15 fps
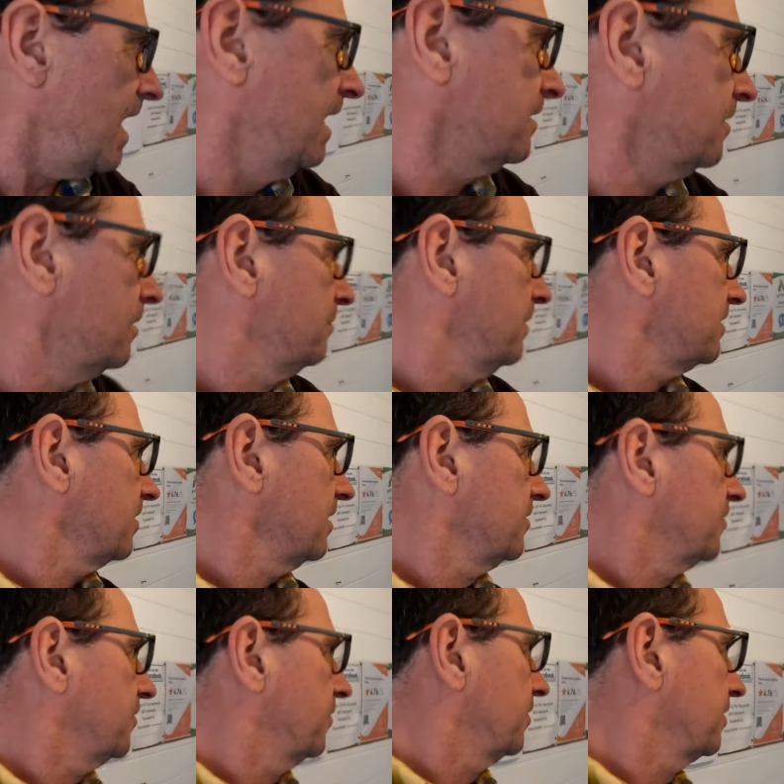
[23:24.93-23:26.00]
I got a
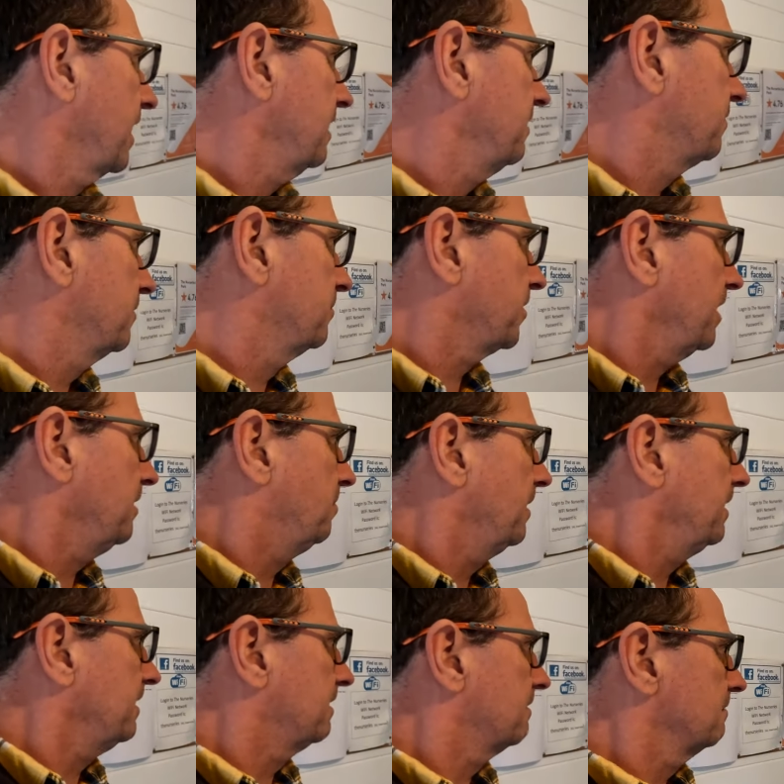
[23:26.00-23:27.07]
message the other day from
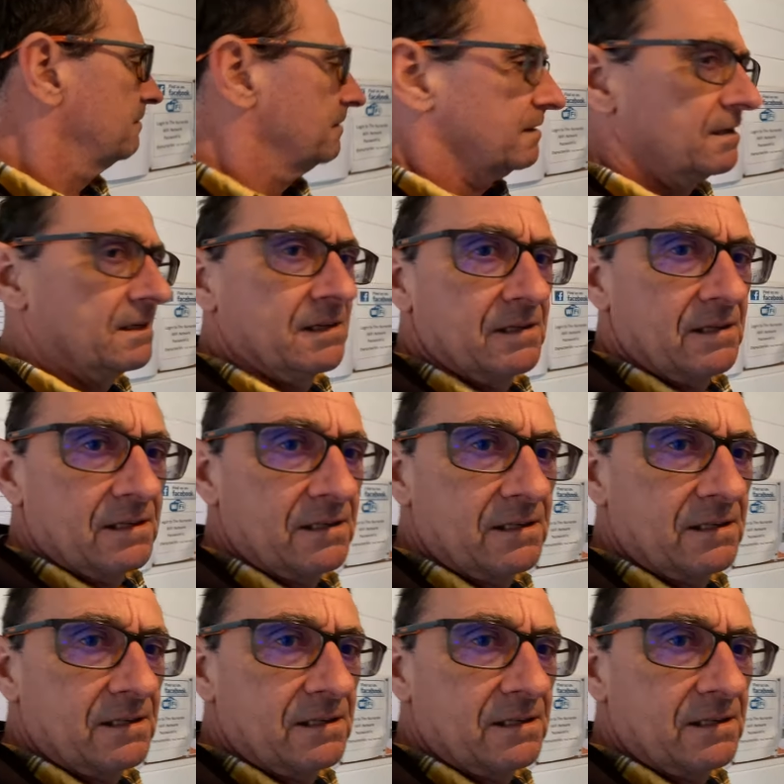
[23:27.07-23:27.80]
JP.